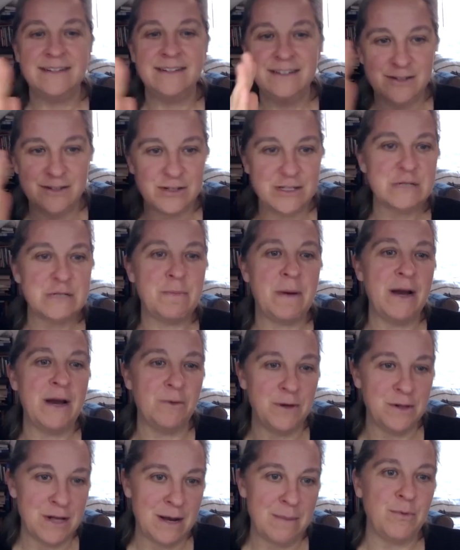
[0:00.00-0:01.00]
to
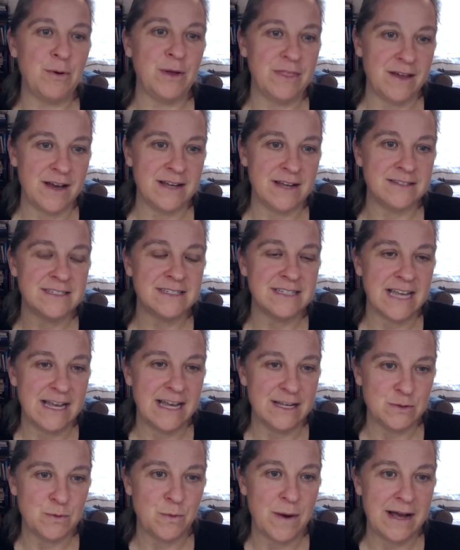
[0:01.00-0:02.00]
spiral up with us
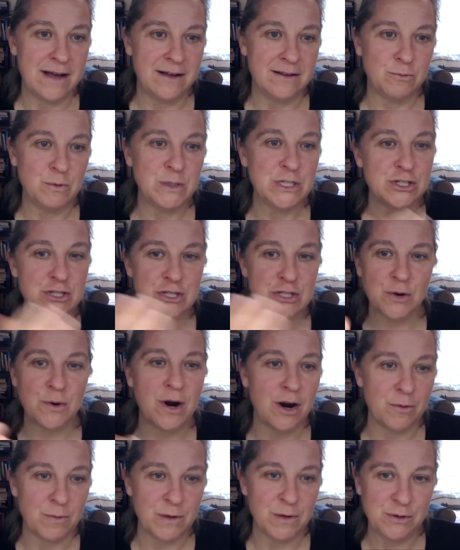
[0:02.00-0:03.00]
as well, which is so
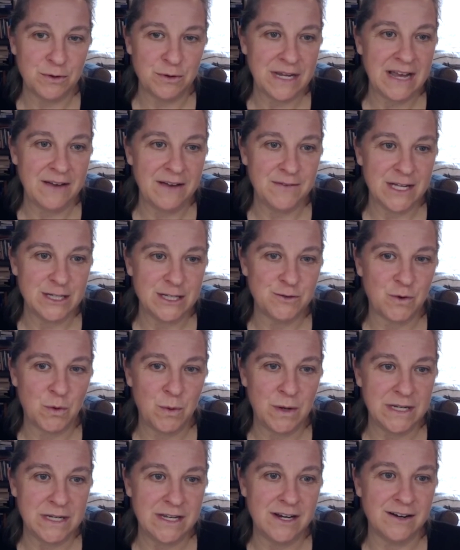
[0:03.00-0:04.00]
hard when you only have kids for
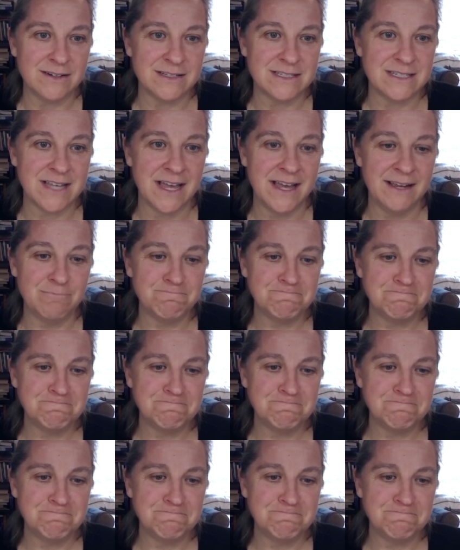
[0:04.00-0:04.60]
1 year. It's like,